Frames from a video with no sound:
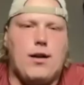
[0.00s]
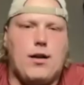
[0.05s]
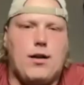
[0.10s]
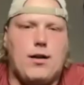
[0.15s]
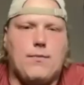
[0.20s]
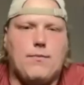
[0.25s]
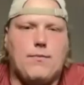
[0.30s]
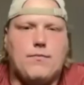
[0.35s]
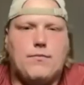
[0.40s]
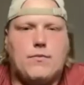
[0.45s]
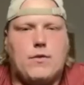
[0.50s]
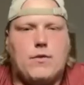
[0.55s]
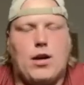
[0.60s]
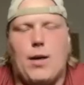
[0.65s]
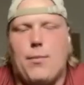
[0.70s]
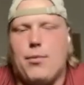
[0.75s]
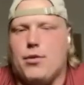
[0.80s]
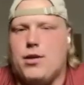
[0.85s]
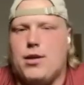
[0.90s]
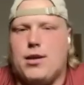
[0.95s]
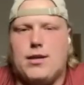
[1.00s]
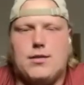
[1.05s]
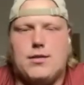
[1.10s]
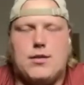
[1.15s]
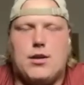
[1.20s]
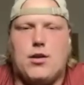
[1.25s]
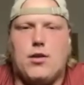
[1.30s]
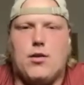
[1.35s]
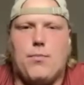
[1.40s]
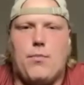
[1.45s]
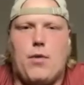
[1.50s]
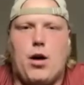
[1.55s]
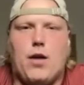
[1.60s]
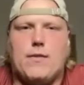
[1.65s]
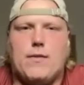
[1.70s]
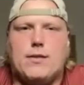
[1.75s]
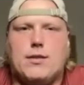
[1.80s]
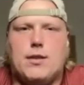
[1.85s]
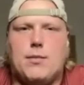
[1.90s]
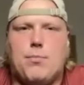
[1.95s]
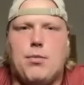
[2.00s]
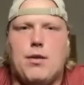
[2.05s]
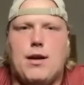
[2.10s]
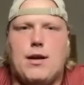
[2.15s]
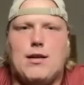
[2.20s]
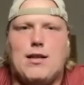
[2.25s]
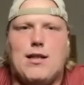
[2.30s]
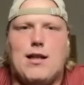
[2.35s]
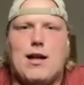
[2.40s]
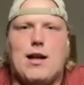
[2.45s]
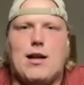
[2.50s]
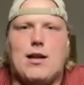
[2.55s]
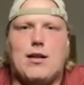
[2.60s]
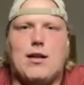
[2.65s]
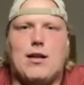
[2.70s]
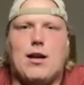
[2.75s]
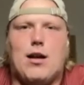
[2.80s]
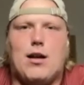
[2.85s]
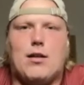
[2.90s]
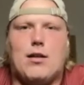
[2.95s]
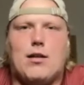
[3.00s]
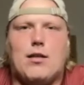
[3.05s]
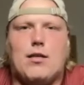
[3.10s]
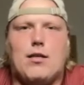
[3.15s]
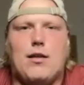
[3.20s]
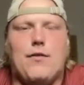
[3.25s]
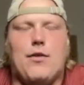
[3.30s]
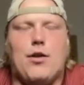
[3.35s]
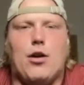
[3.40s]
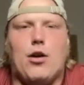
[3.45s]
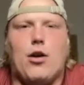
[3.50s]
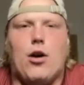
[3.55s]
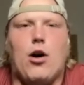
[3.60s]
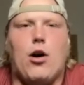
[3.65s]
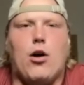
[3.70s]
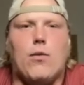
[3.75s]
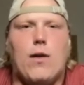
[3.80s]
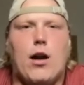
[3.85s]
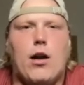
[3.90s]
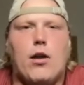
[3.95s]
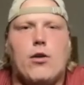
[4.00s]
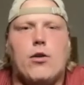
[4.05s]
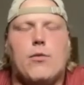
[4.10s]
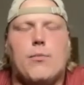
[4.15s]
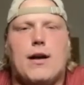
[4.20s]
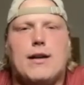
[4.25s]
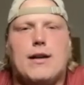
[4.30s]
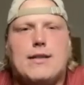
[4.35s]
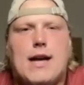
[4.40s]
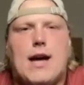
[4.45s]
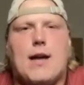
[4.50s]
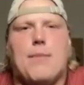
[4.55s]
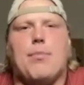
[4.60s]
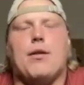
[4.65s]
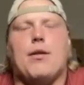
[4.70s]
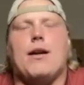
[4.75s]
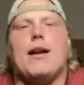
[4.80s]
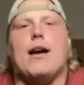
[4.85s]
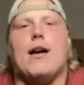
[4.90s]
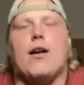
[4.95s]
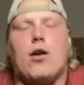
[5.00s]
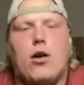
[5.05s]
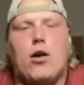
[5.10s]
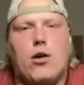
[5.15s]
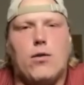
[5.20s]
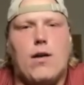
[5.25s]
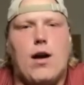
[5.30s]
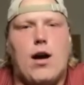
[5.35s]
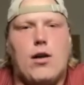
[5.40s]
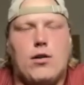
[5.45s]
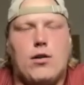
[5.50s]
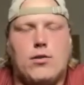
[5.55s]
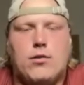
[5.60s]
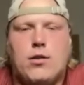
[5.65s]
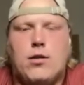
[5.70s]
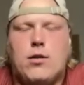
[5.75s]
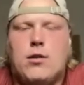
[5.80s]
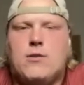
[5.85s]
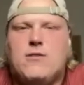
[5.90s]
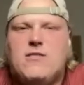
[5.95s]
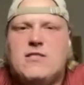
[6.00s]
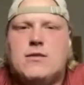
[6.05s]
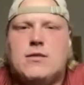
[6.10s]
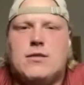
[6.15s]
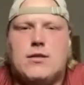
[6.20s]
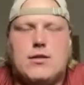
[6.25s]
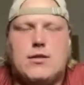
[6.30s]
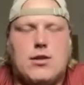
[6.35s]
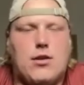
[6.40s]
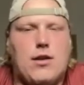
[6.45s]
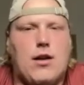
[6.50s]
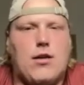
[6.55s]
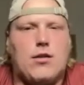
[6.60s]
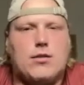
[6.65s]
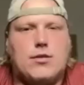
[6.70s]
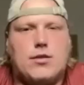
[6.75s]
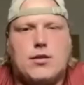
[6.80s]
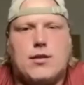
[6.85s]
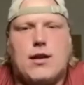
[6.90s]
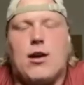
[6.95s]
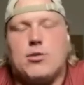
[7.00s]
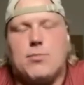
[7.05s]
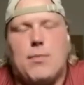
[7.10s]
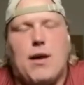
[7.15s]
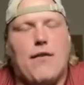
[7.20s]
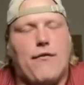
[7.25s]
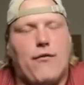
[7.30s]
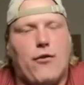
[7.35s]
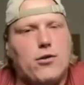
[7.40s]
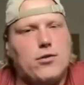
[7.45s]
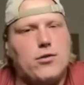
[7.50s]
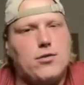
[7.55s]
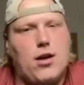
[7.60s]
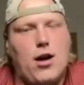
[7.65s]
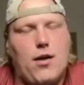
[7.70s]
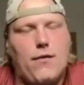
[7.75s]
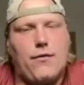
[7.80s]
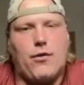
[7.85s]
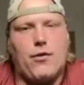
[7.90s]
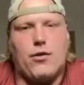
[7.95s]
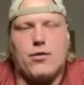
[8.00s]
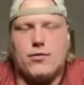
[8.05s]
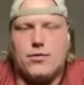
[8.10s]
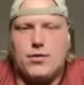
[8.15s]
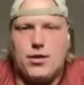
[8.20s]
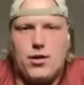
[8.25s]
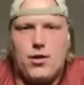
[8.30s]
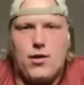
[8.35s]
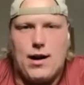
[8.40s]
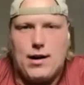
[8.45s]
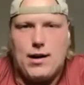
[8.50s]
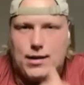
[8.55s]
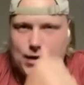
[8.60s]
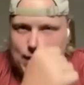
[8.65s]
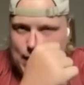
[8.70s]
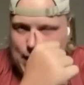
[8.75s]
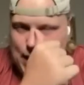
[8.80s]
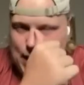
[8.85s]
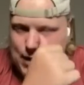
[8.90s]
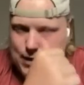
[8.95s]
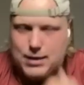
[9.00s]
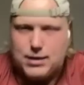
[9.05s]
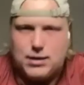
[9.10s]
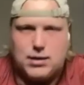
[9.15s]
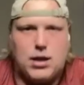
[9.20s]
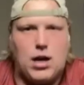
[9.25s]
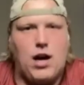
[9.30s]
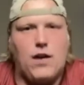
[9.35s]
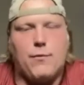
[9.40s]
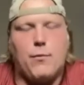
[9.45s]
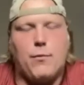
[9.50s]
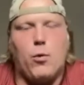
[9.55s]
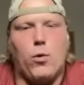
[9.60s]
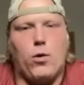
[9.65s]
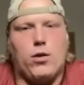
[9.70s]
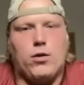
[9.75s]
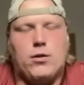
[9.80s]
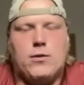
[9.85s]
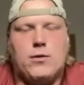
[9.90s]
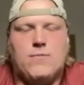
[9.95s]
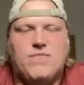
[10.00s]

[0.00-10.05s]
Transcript: a couple things, obviously playing that. I live here in Colorado, and my dad played at Colorado, and so that was my first offer. Out of the gate as a sophomore,